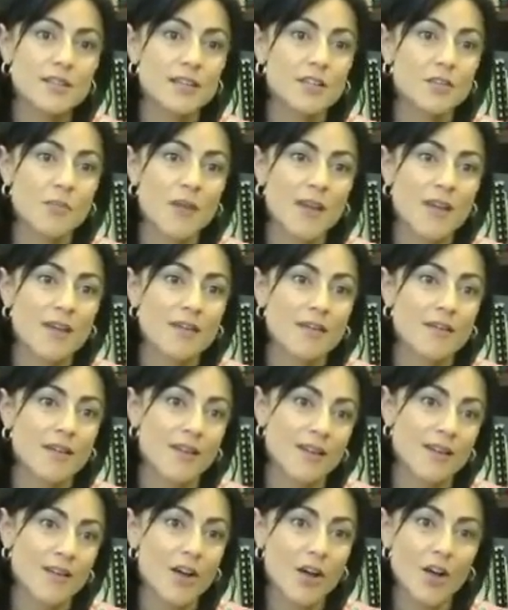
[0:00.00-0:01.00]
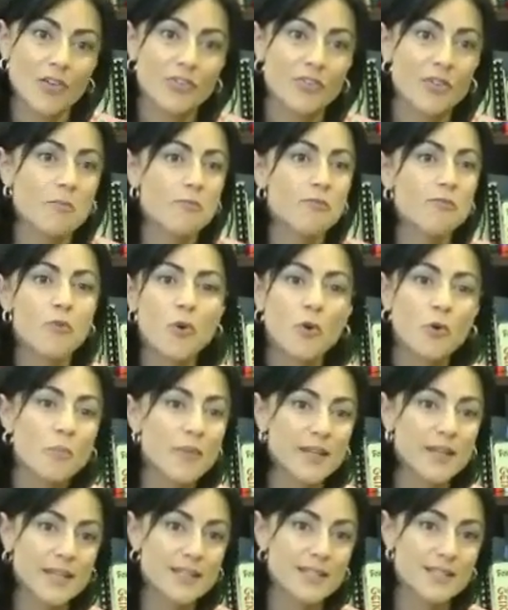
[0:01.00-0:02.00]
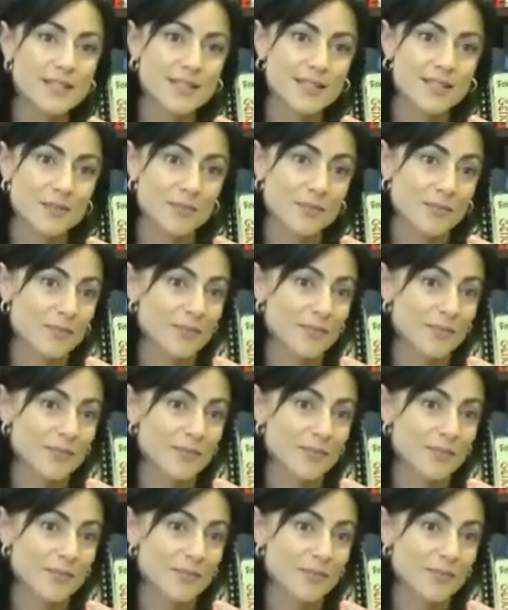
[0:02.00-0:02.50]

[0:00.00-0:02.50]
it may cost them 4 minutes.